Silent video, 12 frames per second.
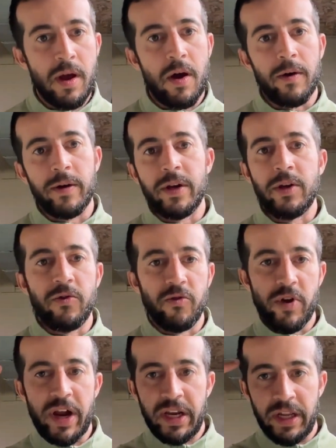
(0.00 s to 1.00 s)
are
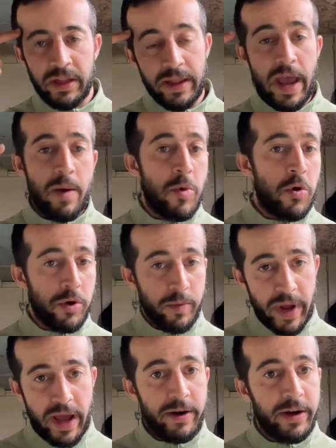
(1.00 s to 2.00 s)
ingraining that motor
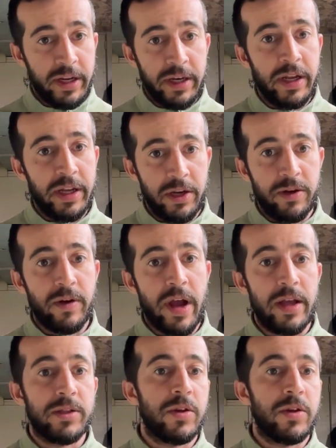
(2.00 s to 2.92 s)
patterning into your head.